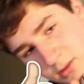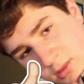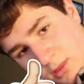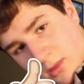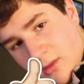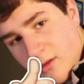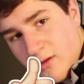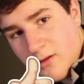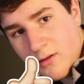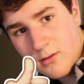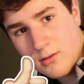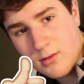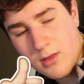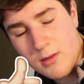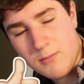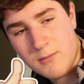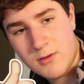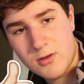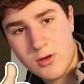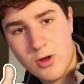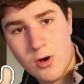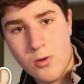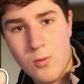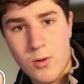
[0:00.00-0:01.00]
Let
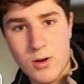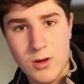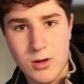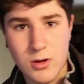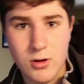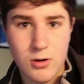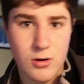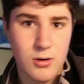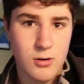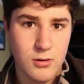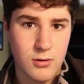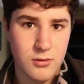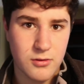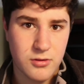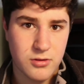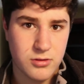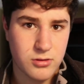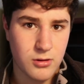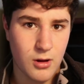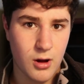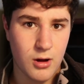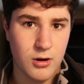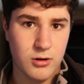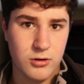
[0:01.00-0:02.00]
me know what your
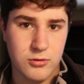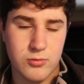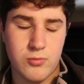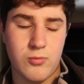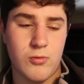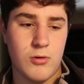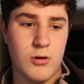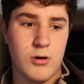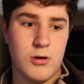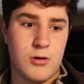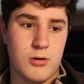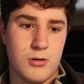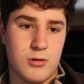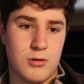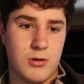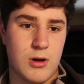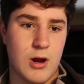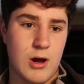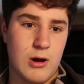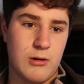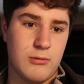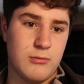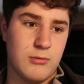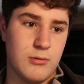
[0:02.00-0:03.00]
thoughts were
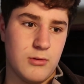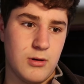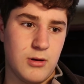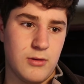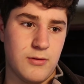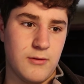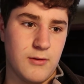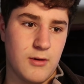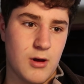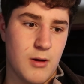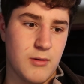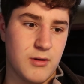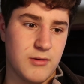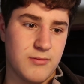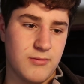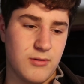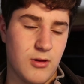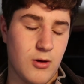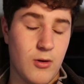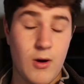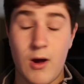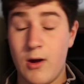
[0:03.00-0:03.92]
down in the comments below.